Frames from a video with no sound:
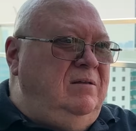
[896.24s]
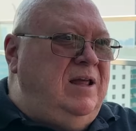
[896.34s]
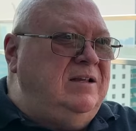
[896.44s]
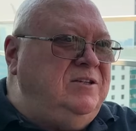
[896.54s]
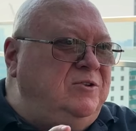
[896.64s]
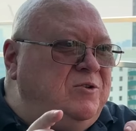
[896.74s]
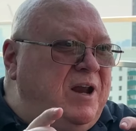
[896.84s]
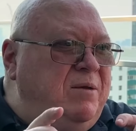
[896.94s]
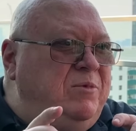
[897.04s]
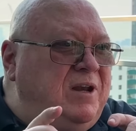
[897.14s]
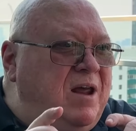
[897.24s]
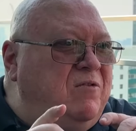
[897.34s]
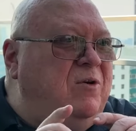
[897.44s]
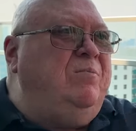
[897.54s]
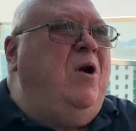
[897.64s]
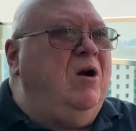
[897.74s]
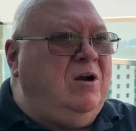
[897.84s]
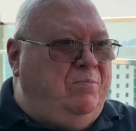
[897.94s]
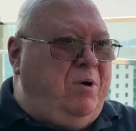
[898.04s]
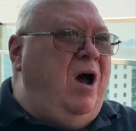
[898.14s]
That's a dream you never
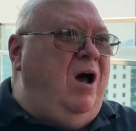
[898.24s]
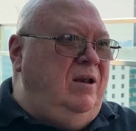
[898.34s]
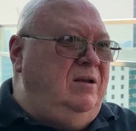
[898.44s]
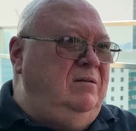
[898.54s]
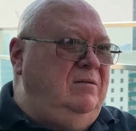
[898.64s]
embark upon.